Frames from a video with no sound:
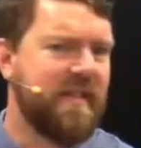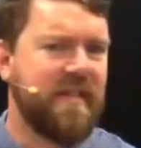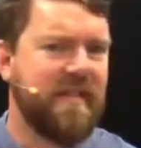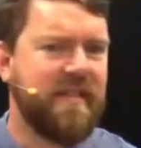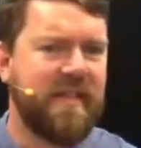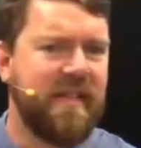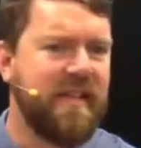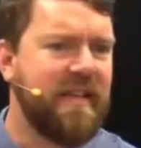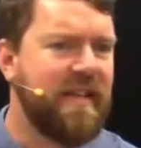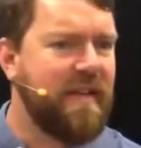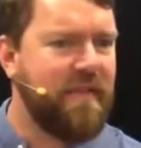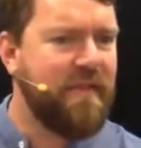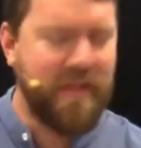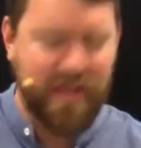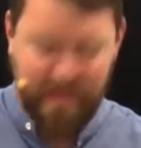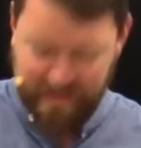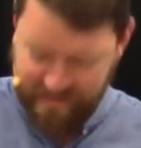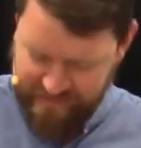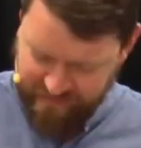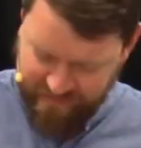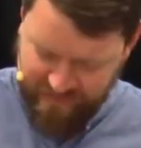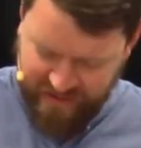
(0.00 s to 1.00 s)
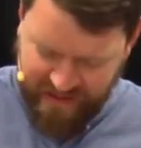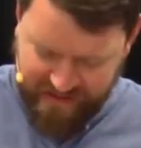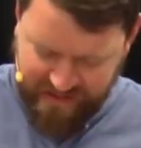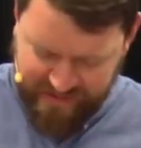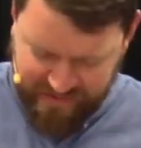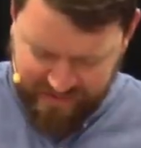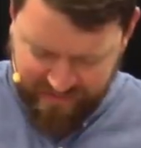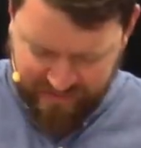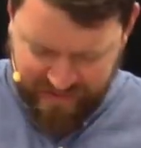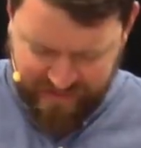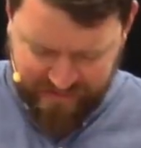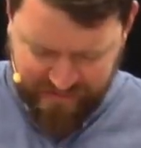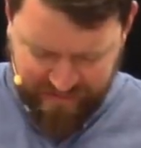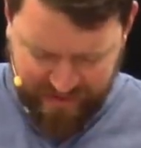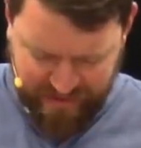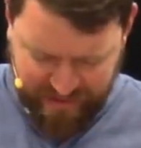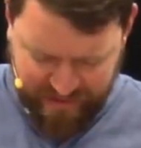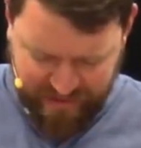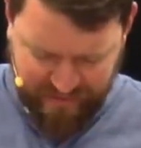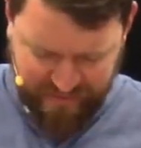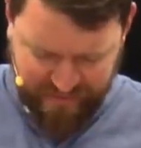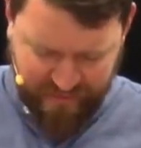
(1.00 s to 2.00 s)
significance of Jesus'
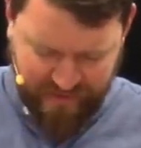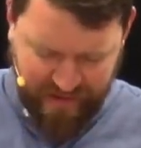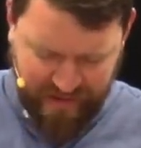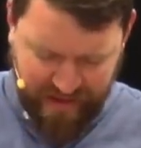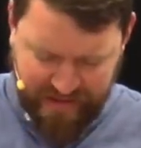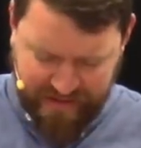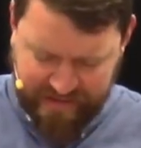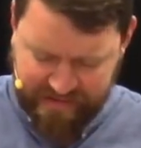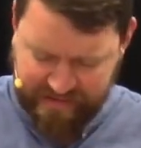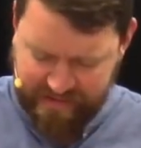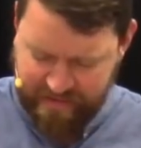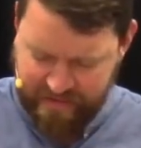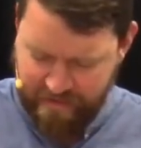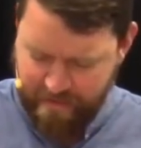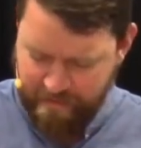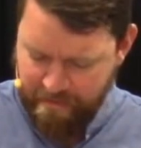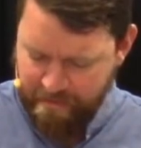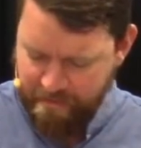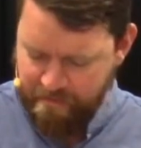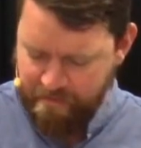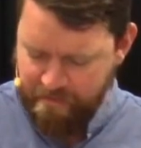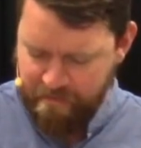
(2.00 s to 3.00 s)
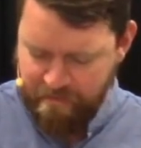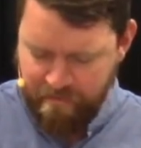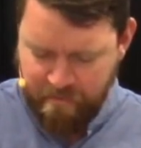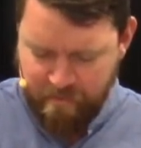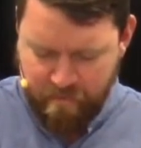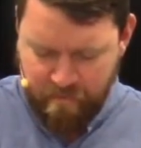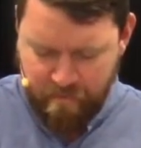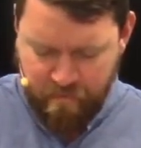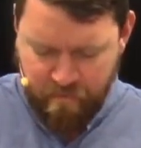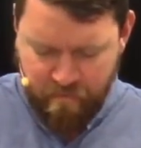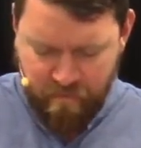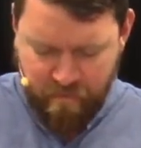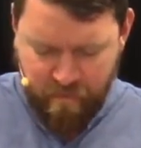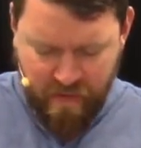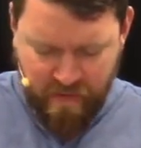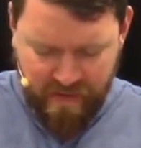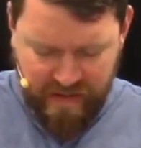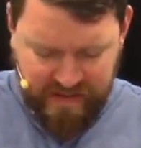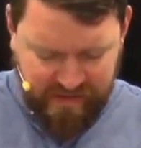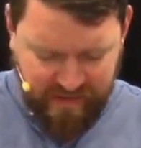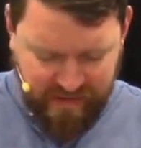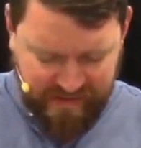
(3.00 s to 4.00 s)
resurrection for us? Well,
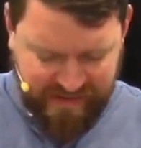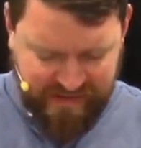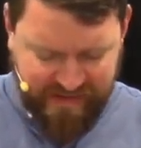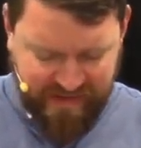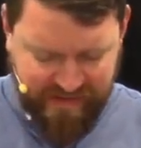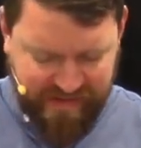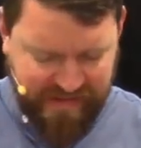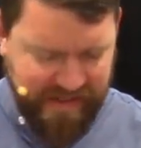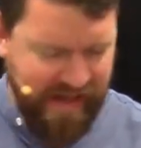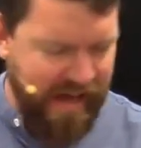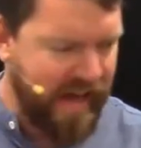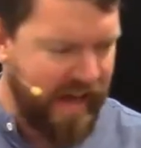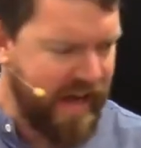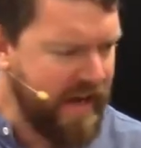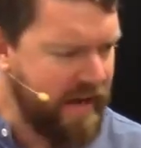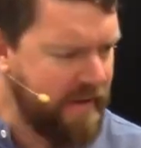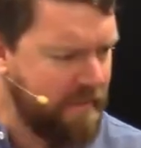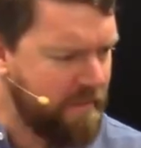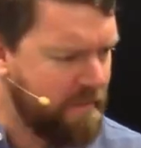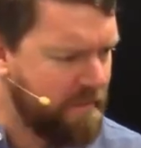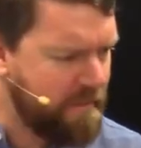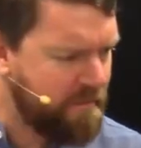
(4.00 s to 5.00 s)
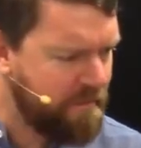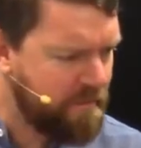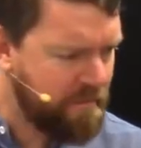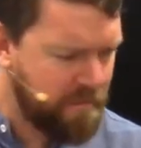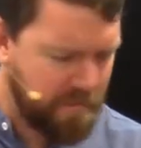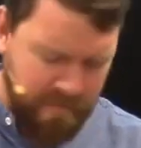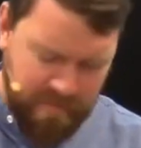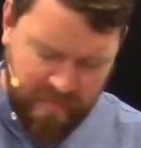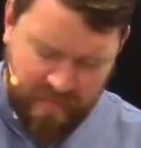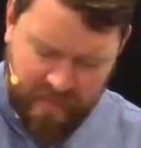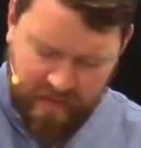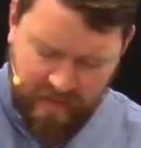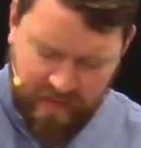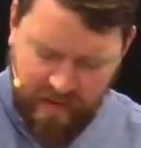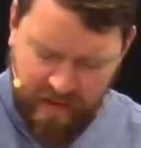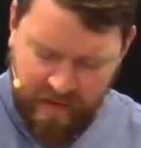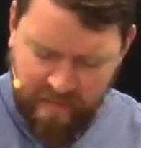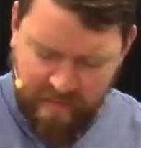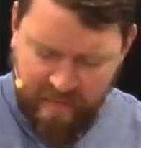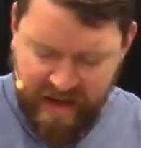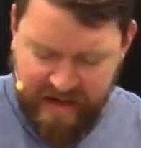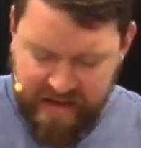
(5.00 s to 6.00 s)
there's lots to say,
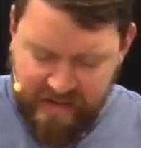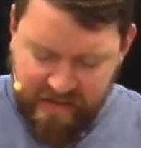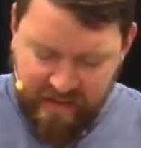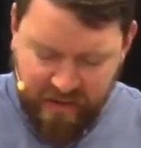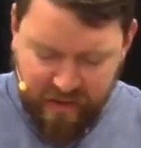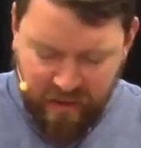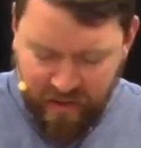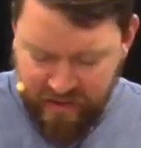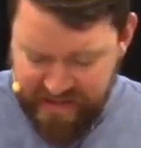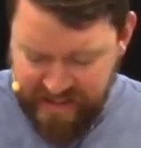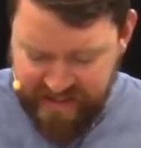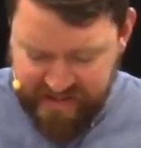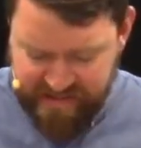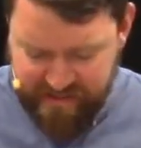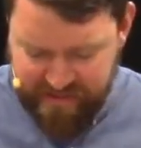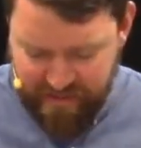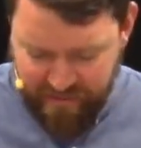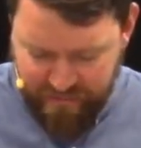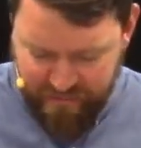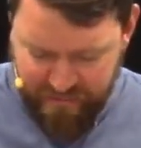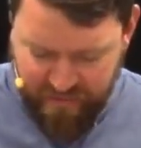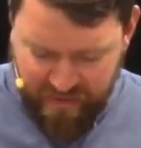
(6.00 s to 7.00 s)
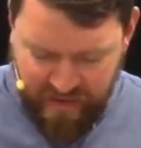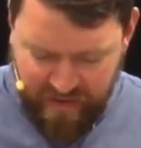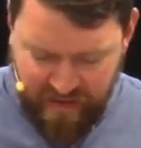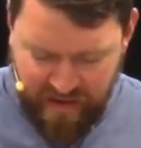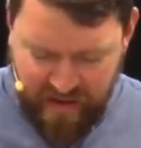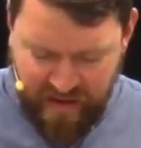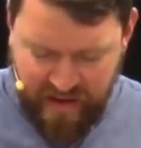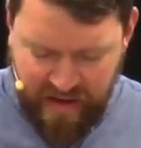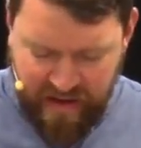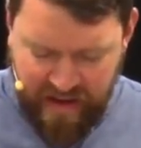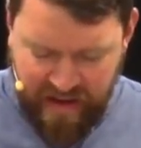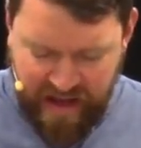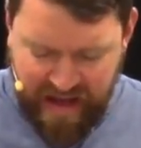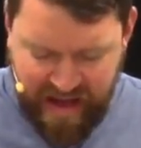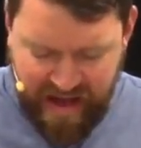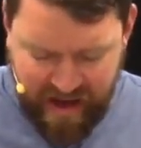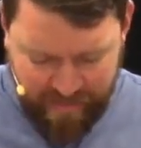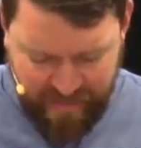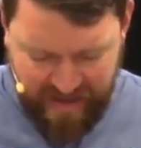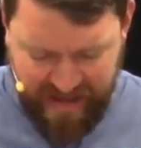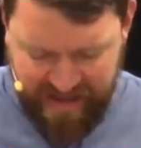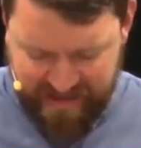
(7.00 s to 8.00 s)
but in the context of our
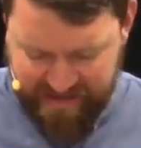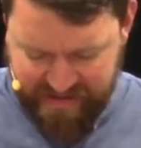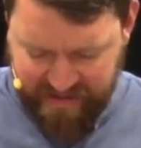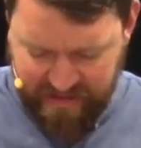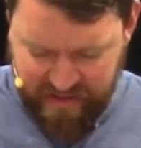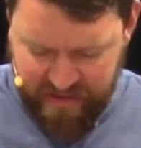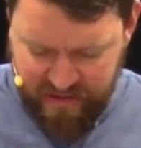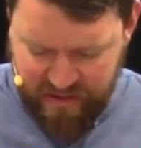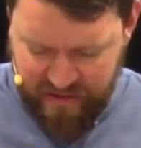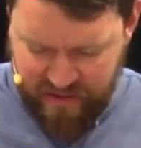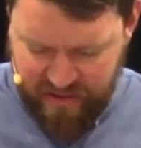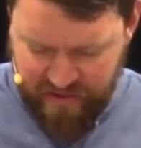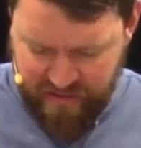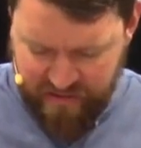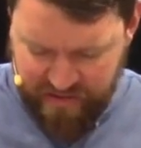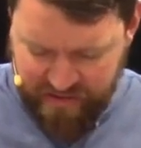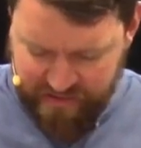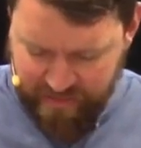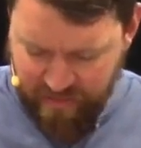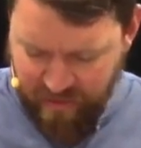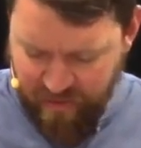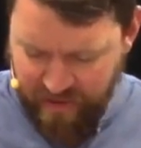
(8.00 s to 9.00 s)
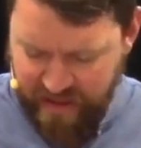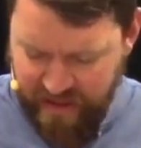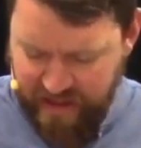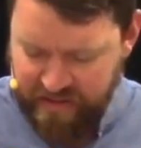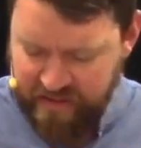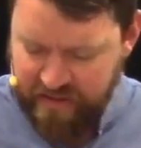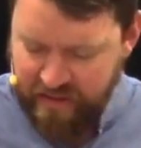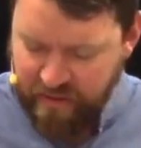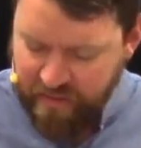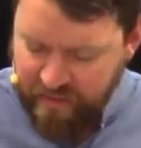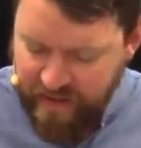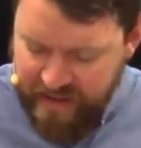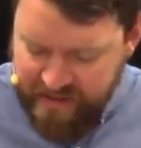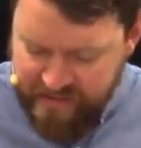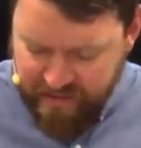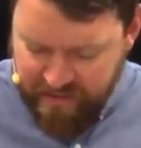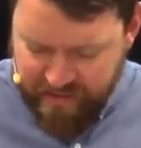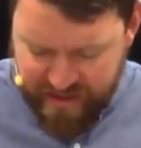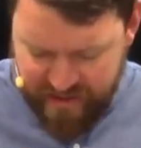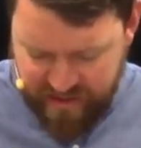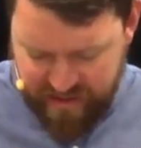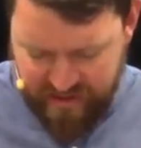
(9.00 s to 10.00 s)
passage this morning, the
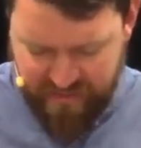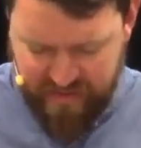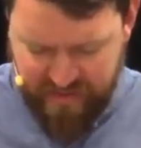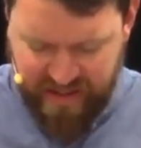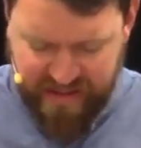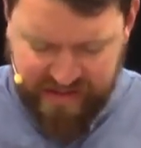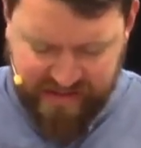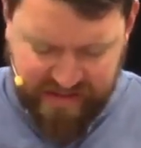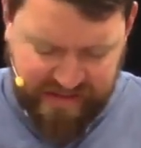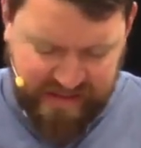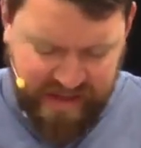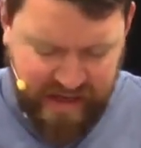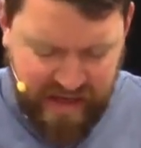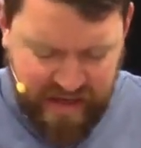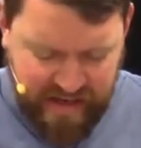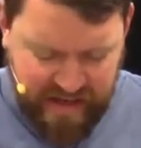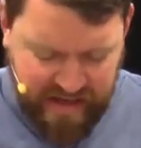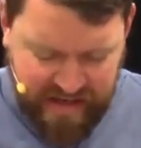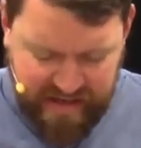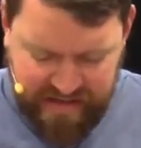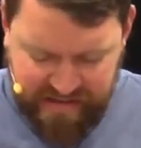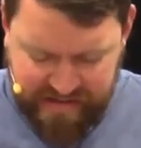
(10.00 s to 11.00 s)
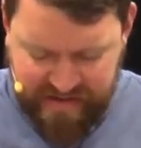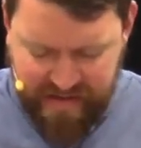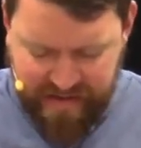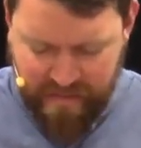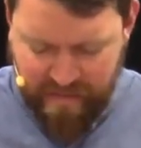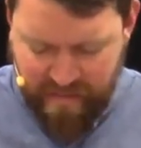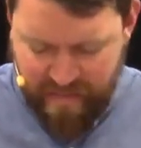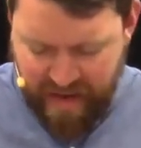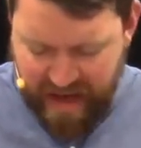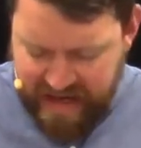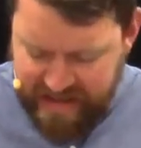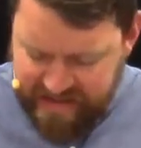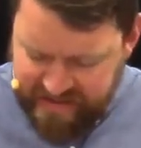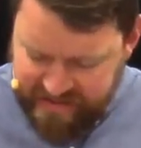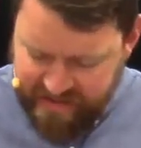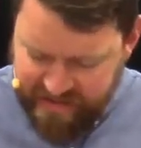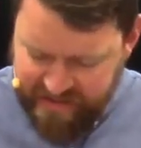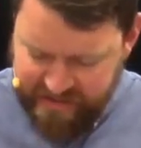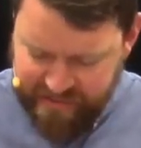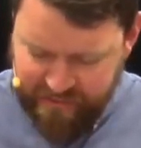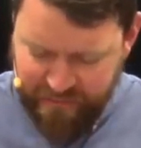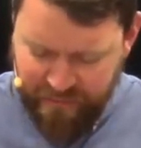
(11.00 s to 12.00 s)
resurrection of Jesus is the
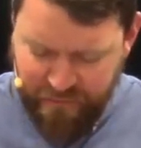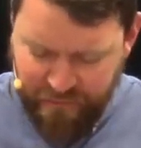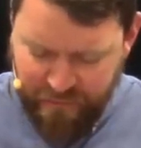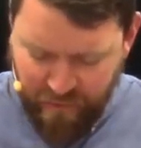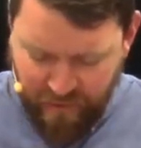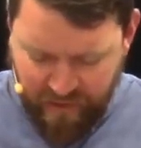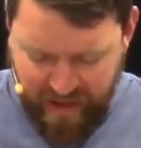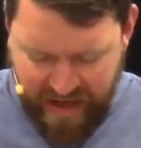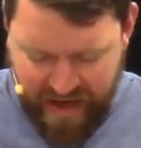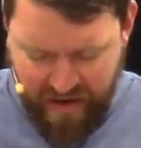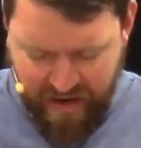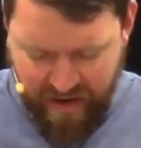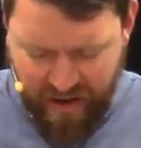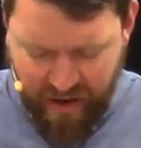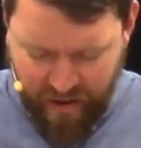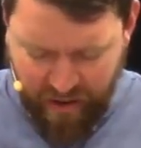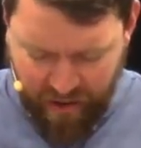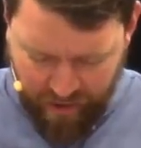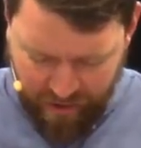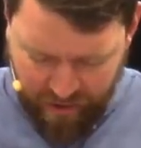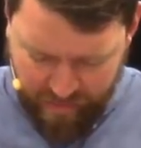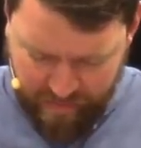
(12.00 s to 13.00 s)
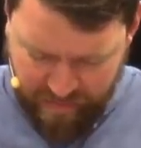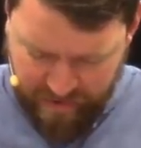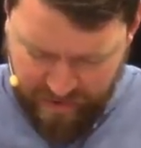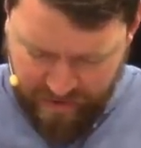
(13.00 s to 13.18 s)
basis for our hope